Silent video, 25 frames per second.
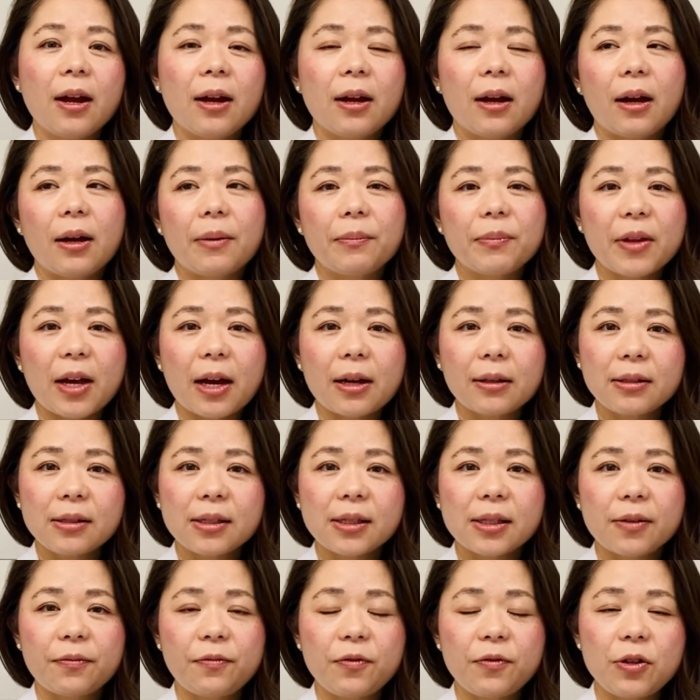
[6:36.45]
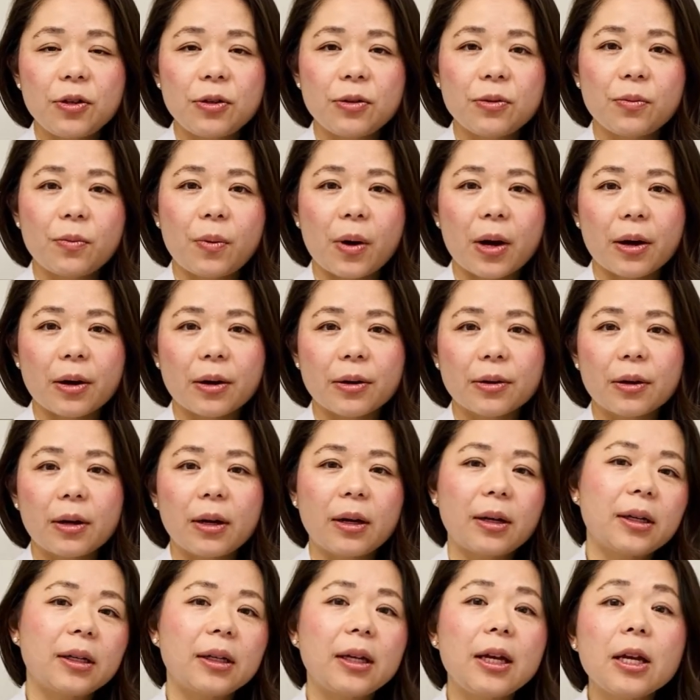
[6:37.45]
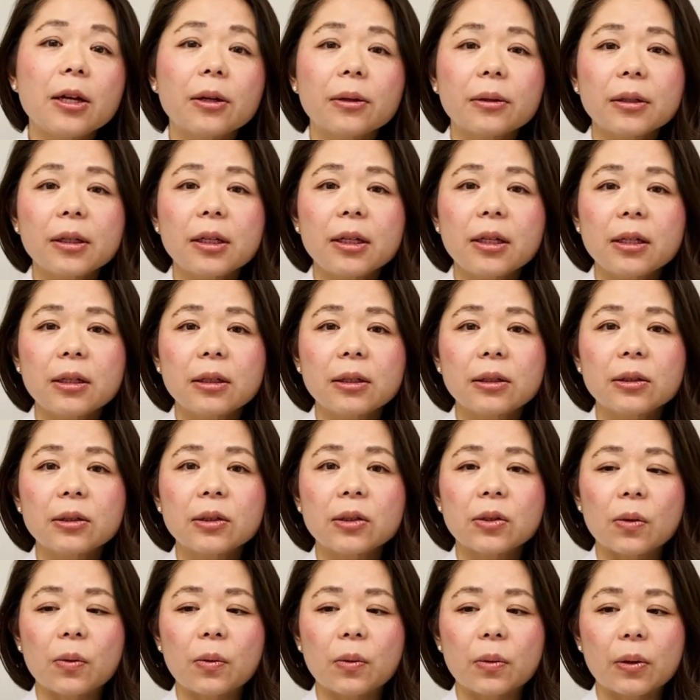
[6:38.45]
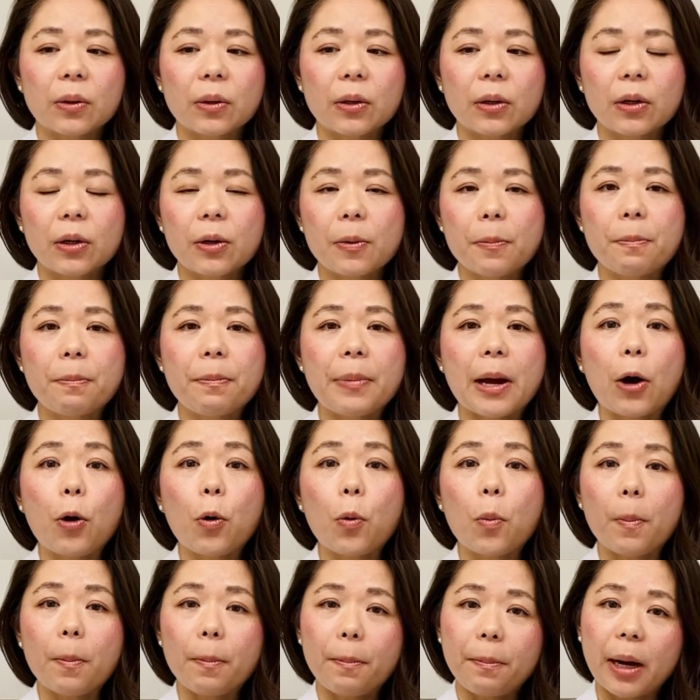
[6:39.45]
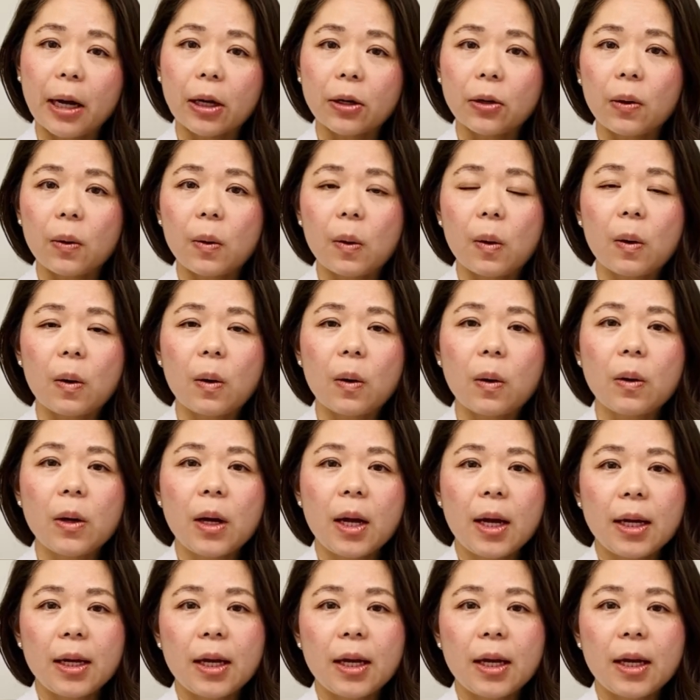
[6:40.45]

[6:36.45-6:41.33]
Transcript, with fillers: Um, that is if you wear uh, earrings or belt buckle.